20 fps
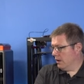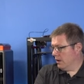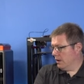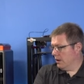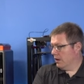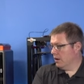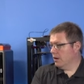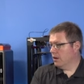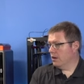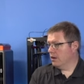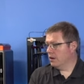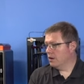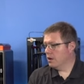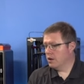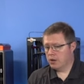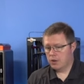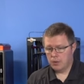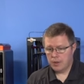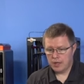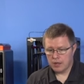
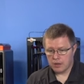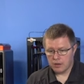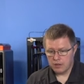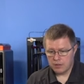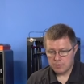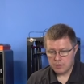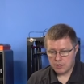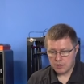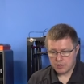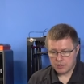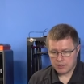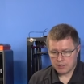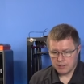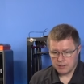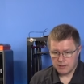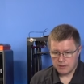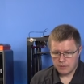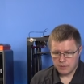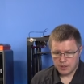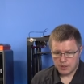uh, we are almost,
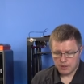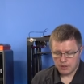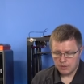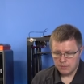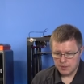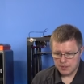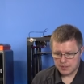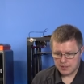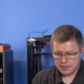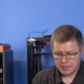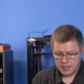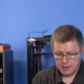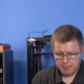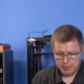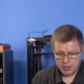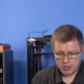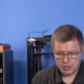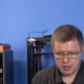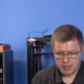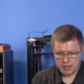we are almost to
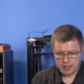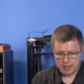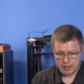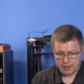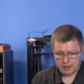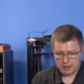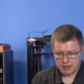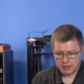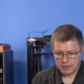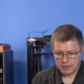temperature here.